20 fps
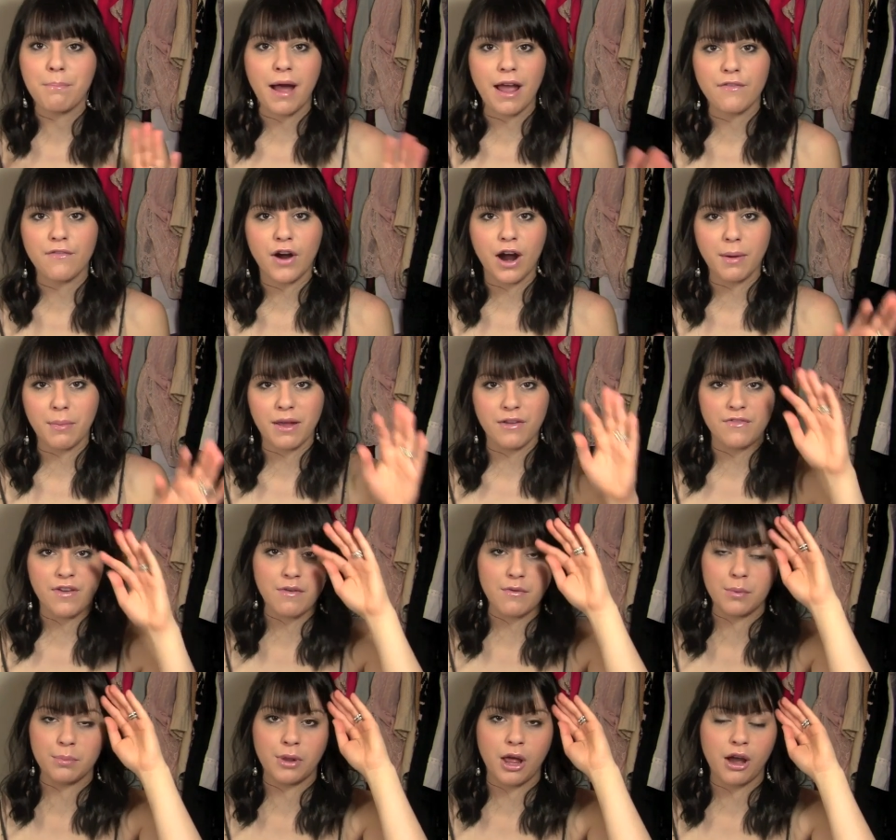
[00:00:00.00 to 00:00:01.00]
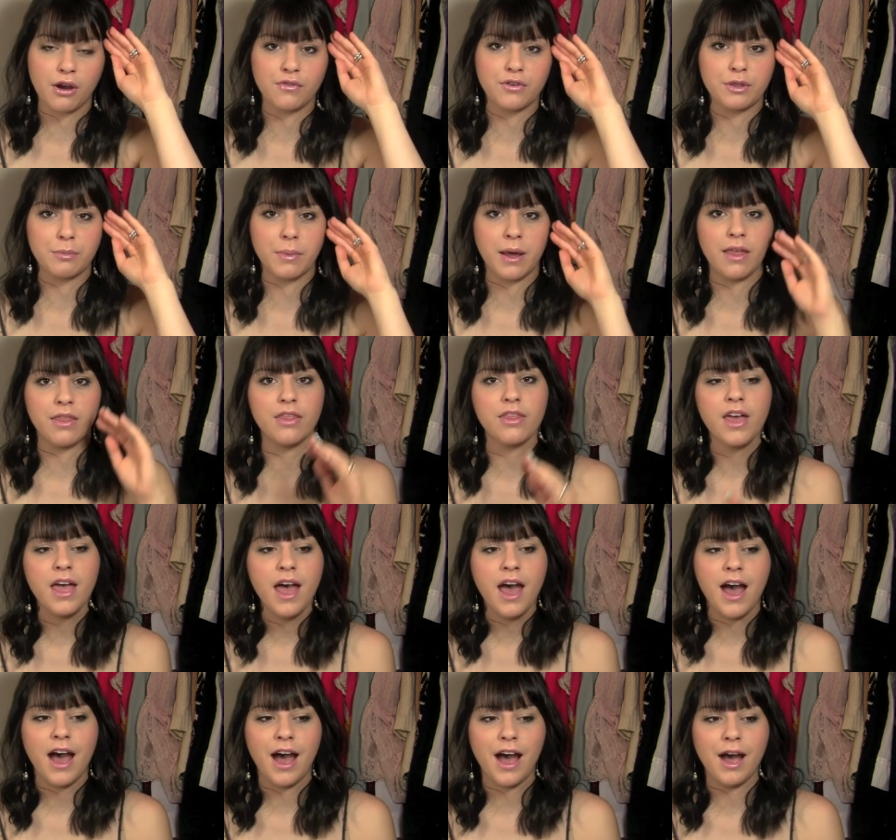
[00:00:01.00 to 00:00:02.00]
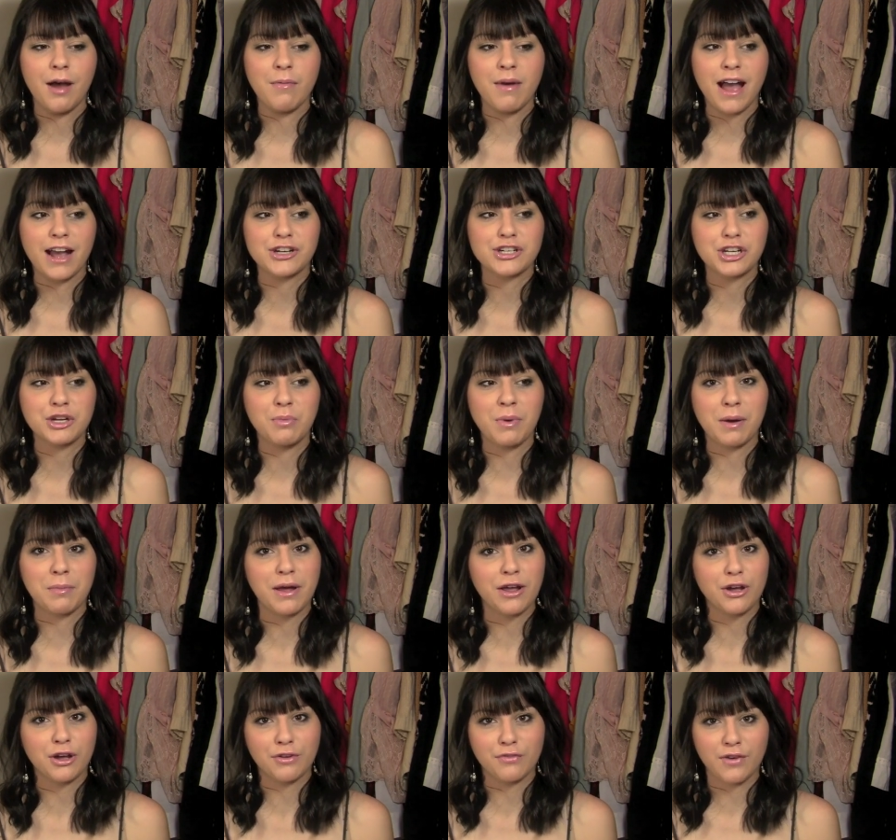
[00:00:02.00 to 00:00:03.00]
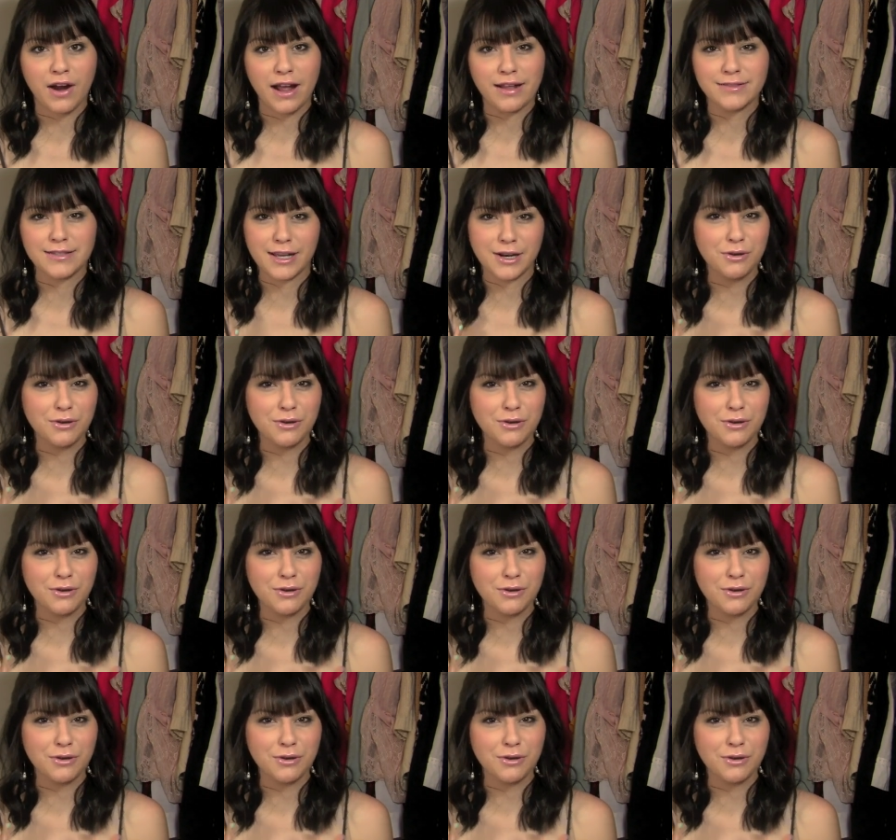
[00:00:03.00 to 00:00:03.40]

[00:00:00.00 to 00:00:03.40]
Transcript: by far my favorite blog for the month, um, actually one of my good friends.